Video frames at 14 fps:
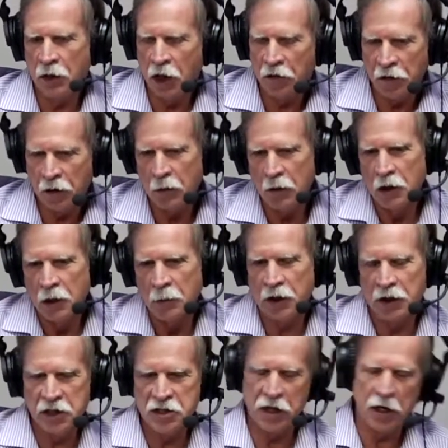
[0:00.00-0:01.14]
nothing
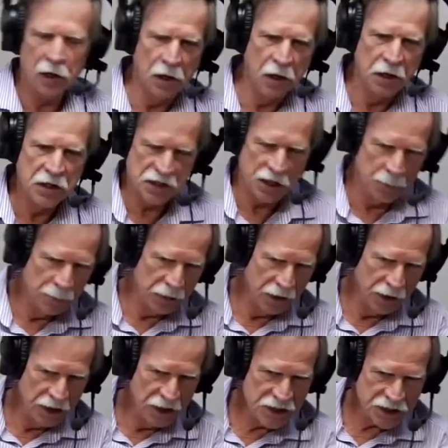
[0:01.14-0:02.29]
because they heard
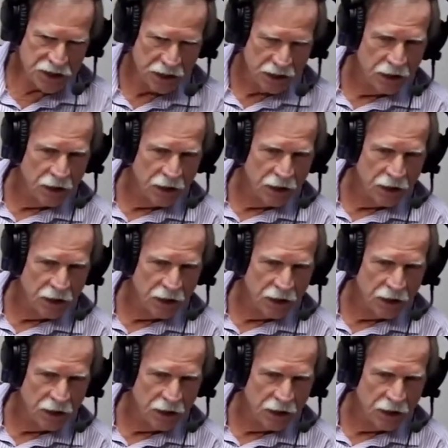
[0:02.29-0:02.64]
someplace